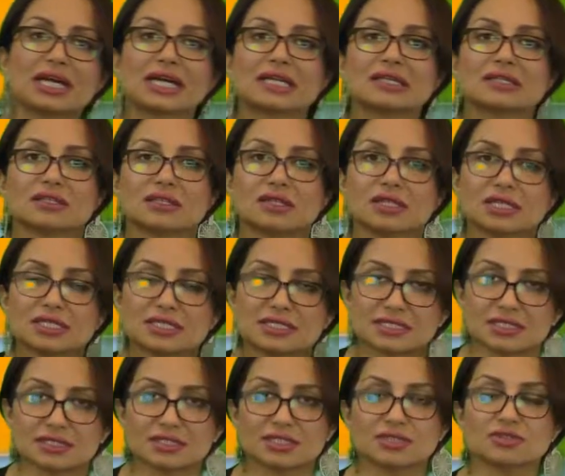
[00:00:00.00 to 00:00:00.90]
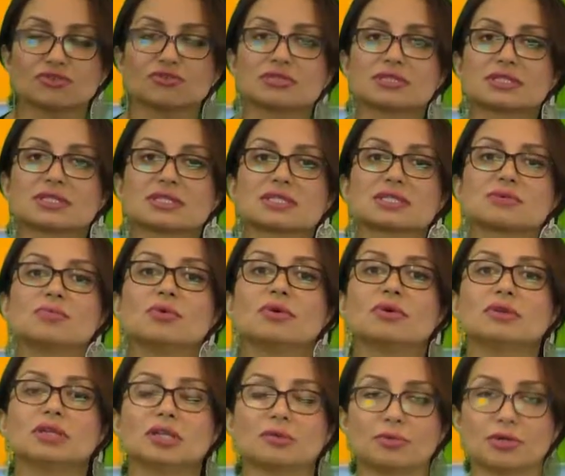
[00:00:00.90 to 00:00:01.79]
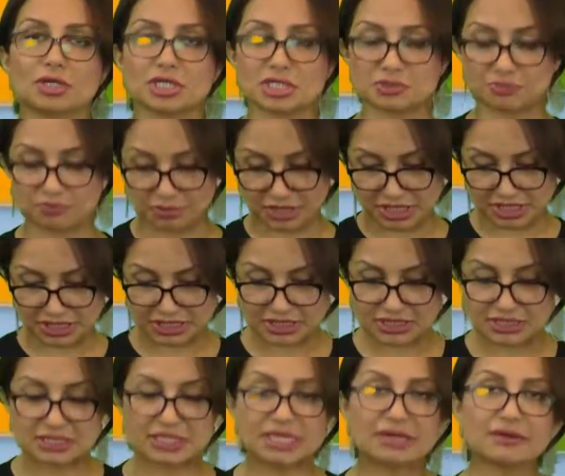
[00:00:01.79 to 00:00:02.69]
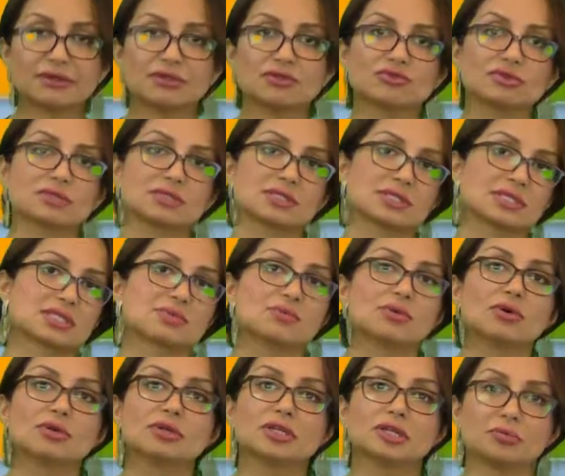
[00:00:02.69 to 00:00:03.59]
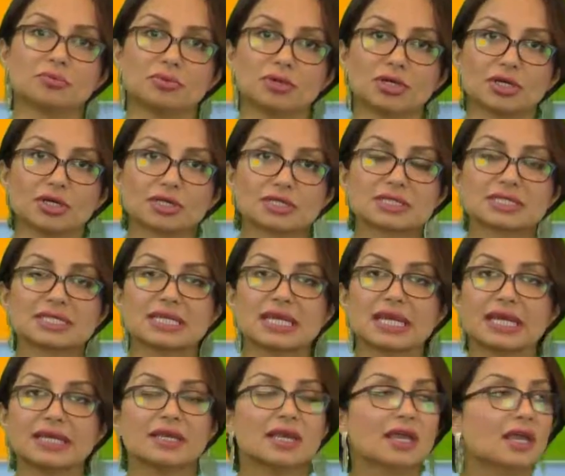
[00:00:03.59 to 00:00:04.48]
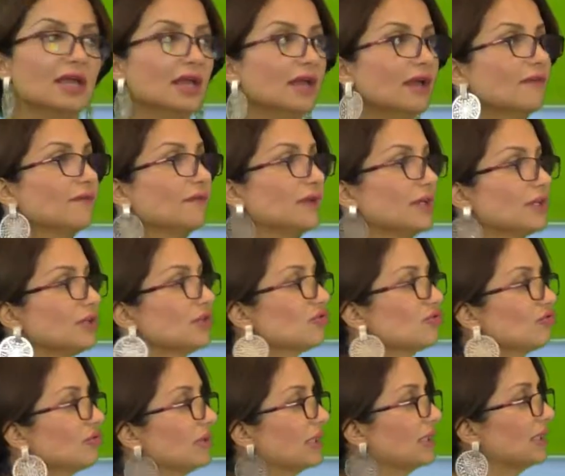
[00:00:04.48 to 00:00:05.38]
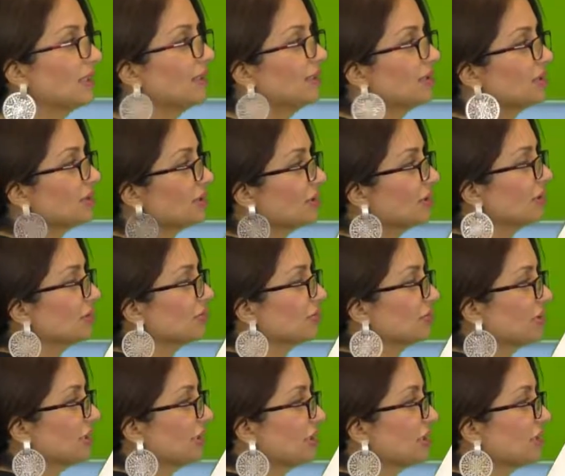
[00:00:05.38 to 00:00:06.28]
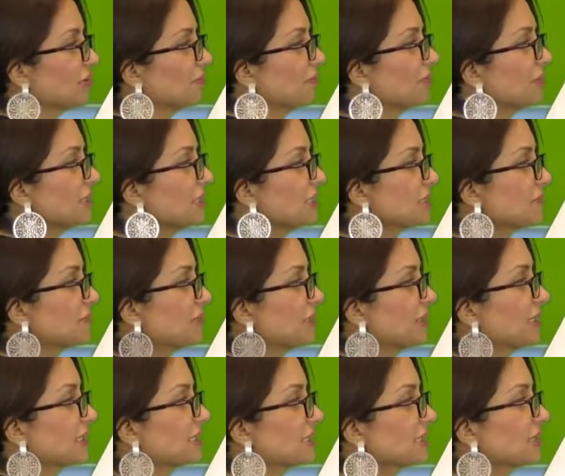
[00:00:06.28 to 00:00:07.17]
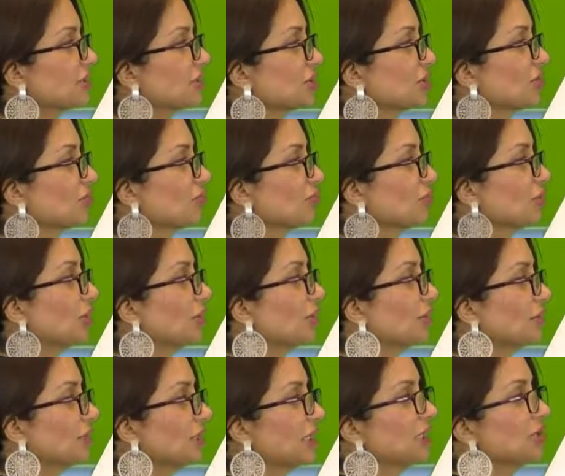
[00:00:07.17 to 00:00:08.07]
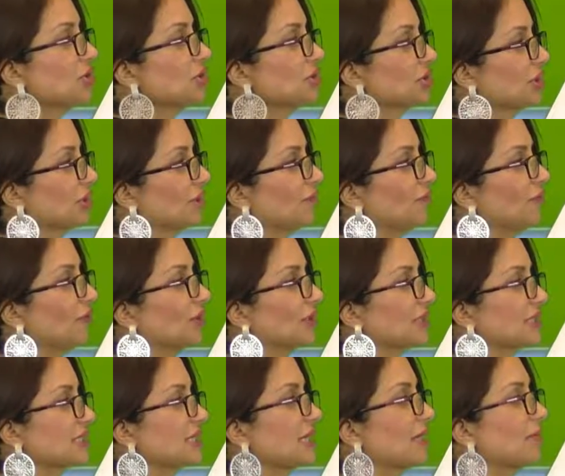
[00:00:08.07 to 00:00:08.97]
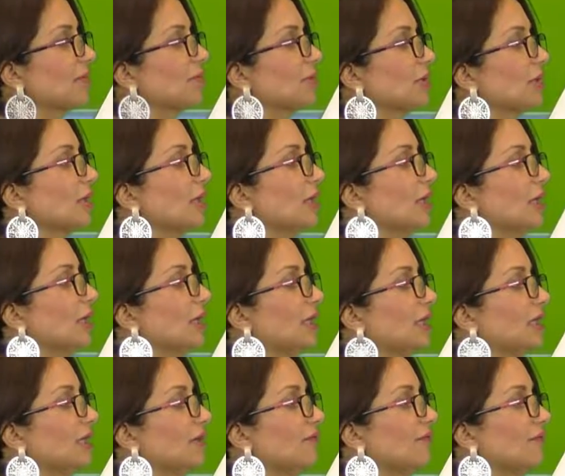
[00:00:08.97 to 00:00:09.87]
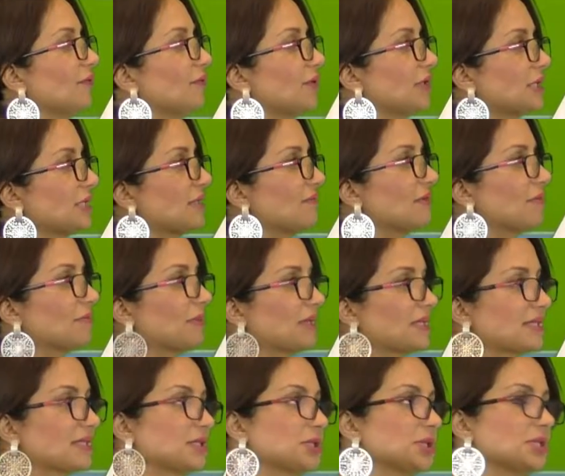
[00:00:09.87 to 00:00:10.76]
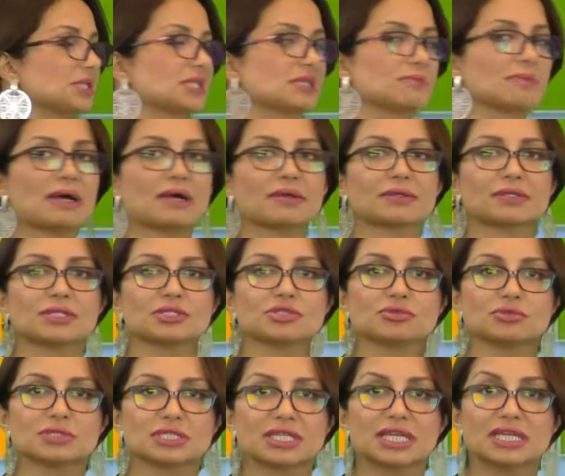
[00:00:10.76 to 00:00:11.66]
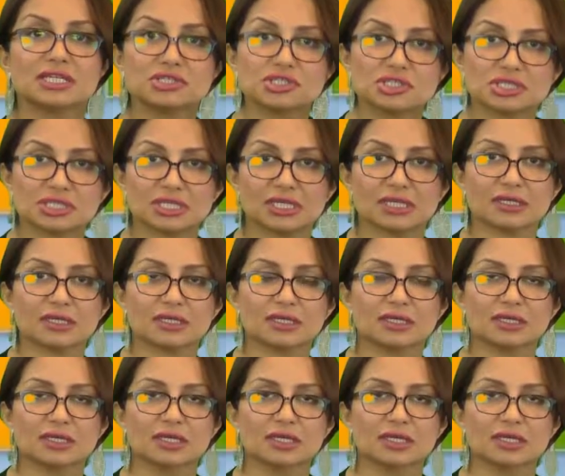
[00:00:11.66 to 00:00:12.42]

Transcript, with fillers: analyze it into its smaller parts, break it down into its smaller parts. And when you do analytical reading, please pay attention to collocation. For example, if your given passage is about education,